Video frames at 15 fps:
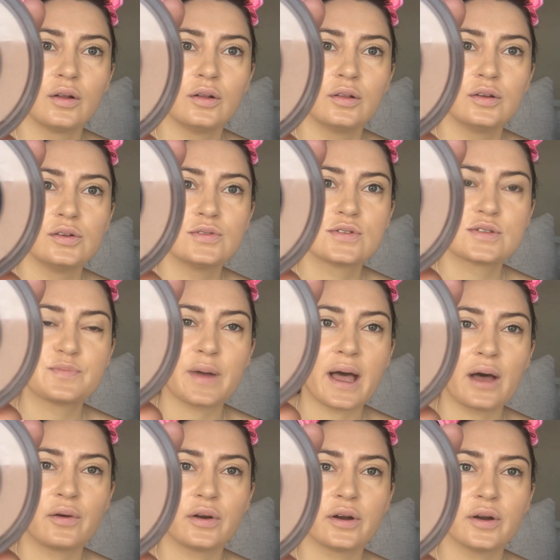loose
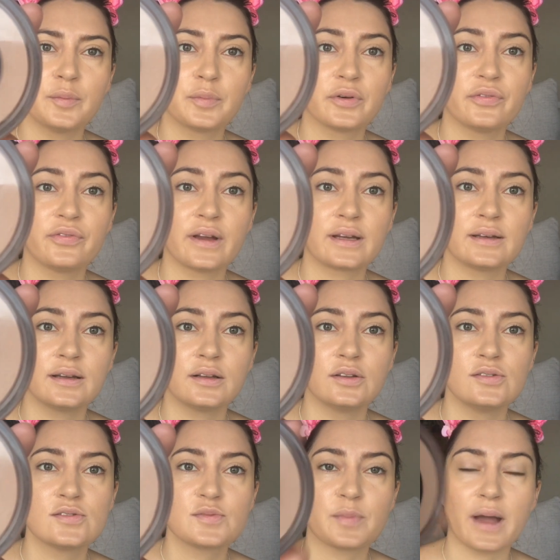powder, perfecting
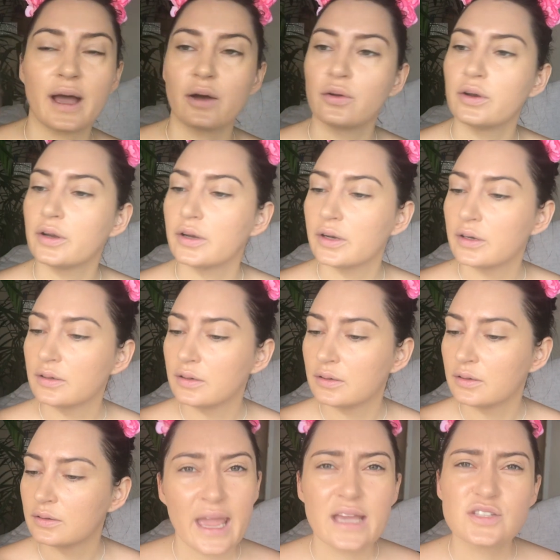loose powder.
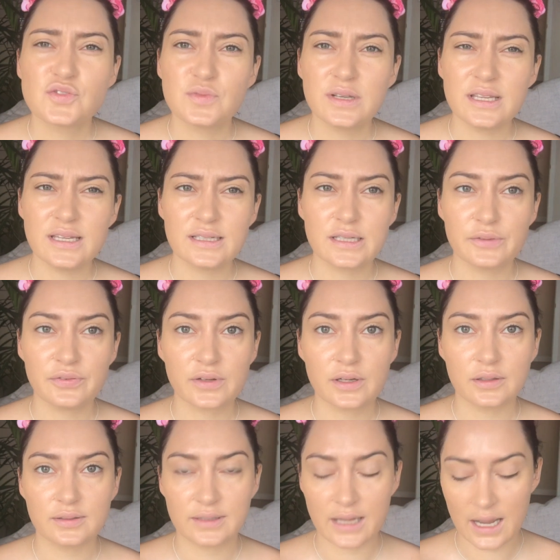It's really
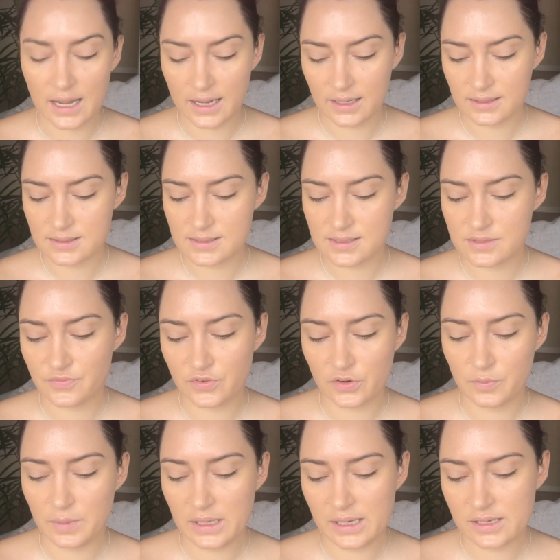difficult, guys, for
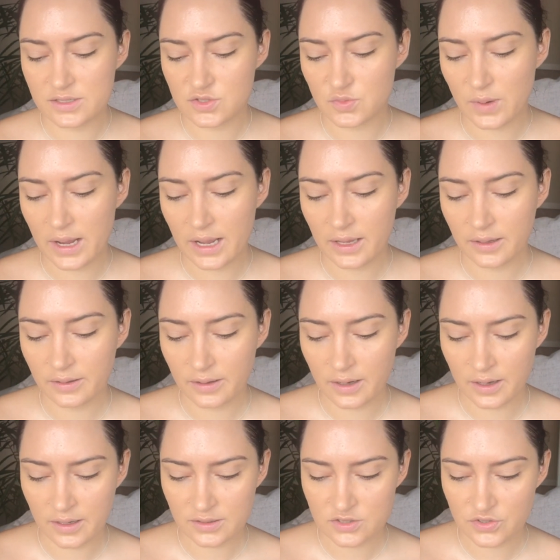me as well
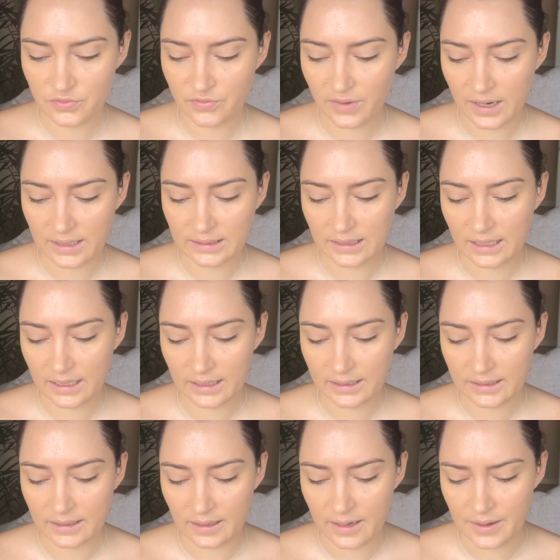to find
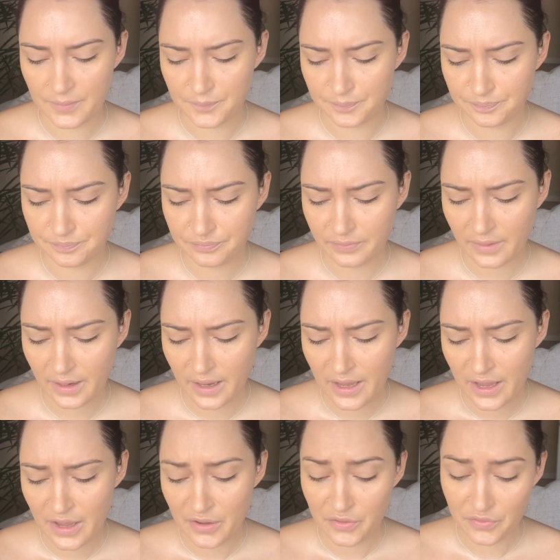like
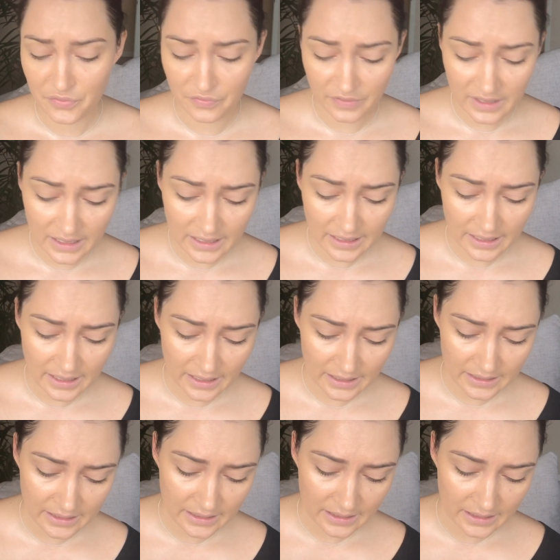
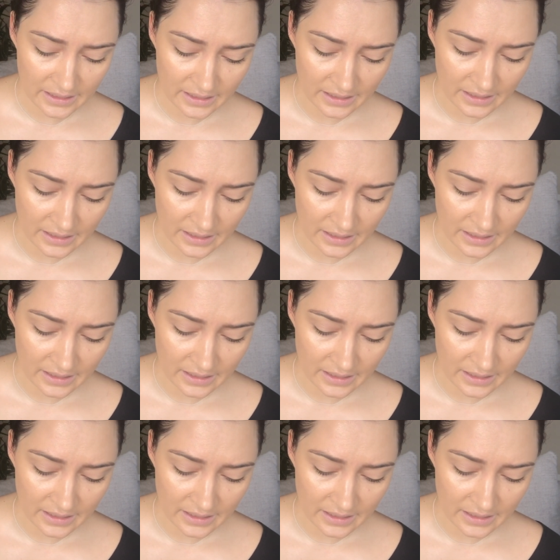vegan,